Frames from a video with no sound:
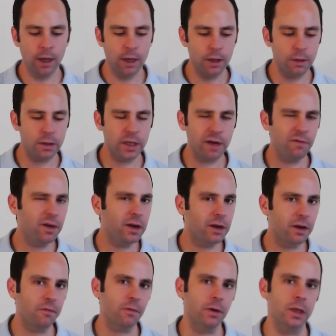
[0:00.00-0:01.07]
There's definitely a
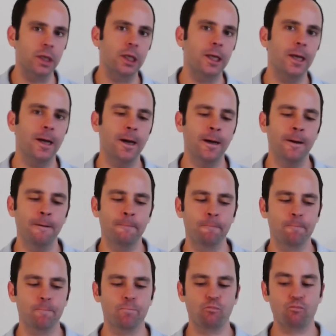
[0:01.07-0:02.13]
difference.
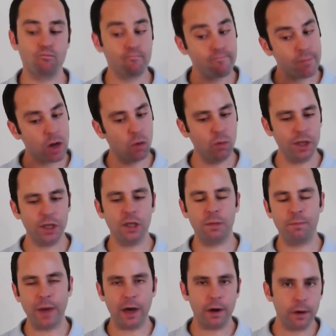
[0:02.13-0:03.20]
Which is
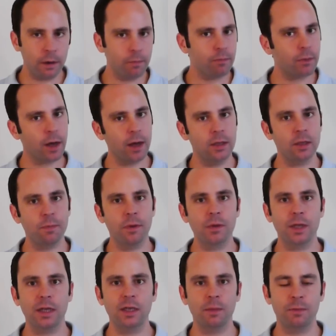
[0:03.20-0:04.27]
better? I suppose
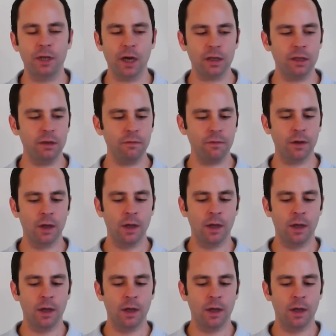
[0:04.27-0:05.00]
that's subjective.